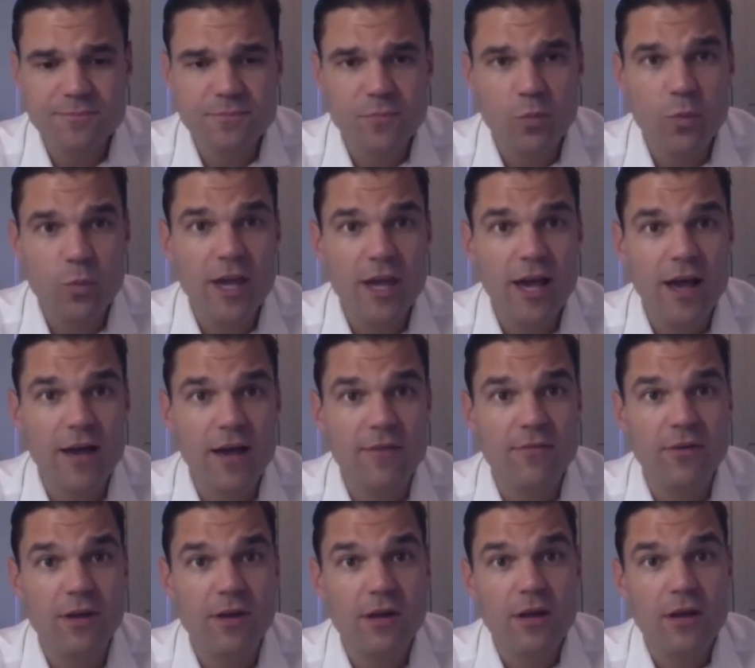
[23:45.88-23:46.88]
we have
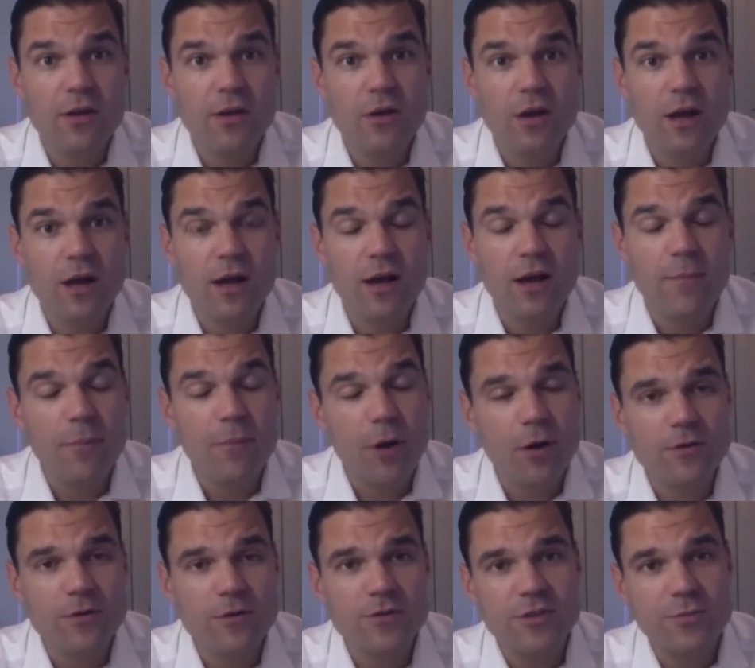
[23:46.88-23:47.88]
a
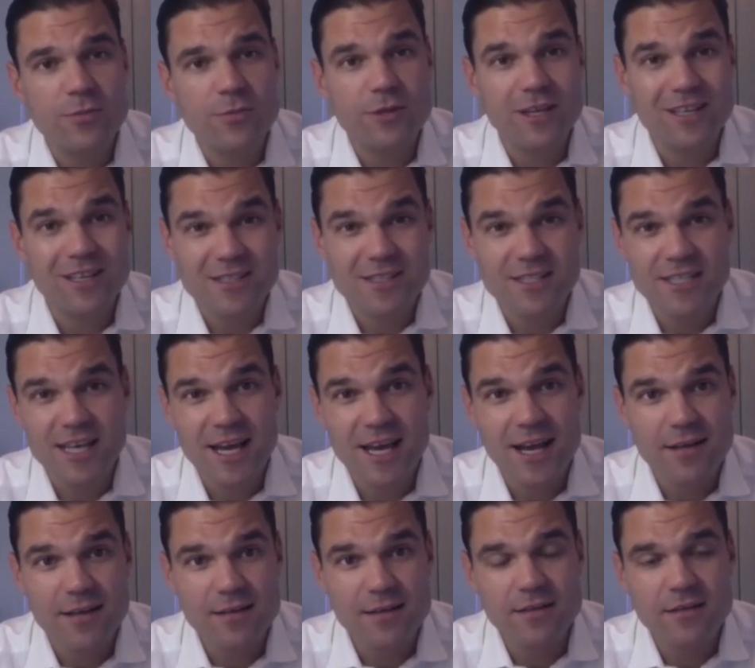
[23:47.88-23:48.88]
partnership with
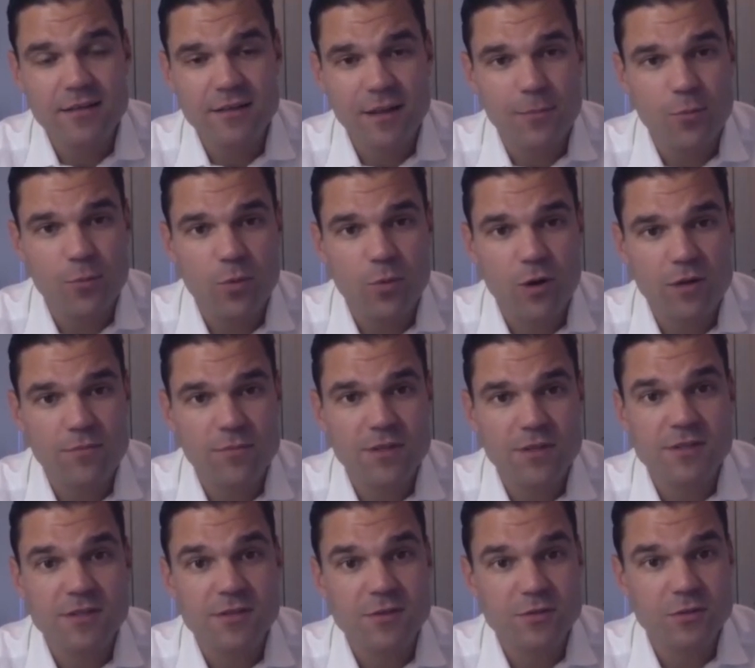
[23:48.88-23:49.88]
INSEAD, the #1
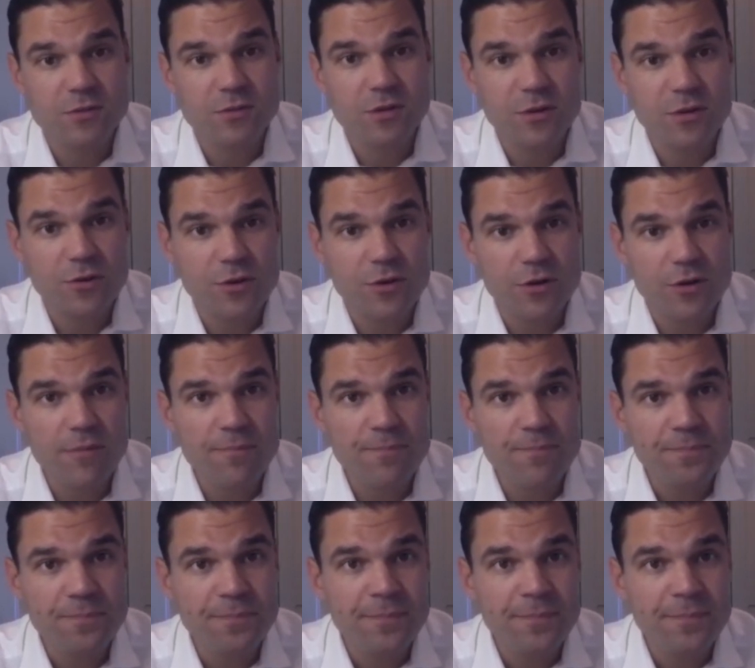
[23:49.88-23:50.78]
business school in Europe,